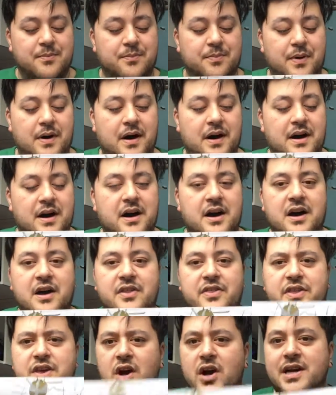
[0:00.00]
But
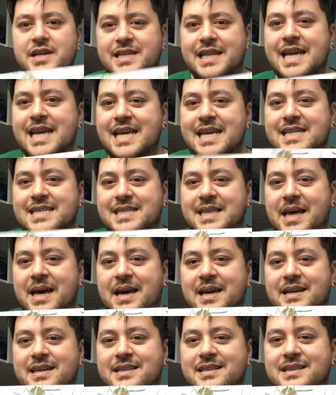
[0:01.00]
the idea's
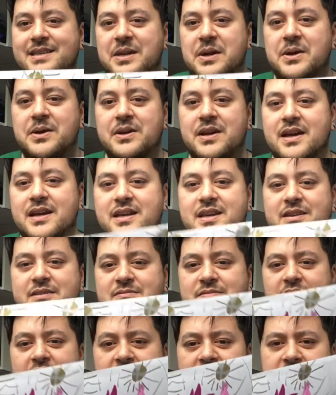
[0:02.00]
there, you know, like if
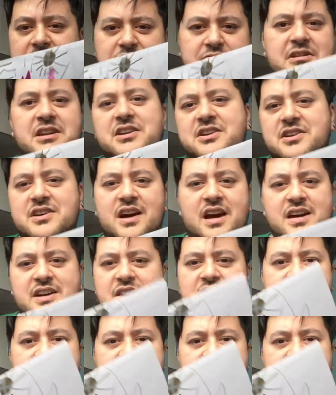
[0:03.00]
I had really good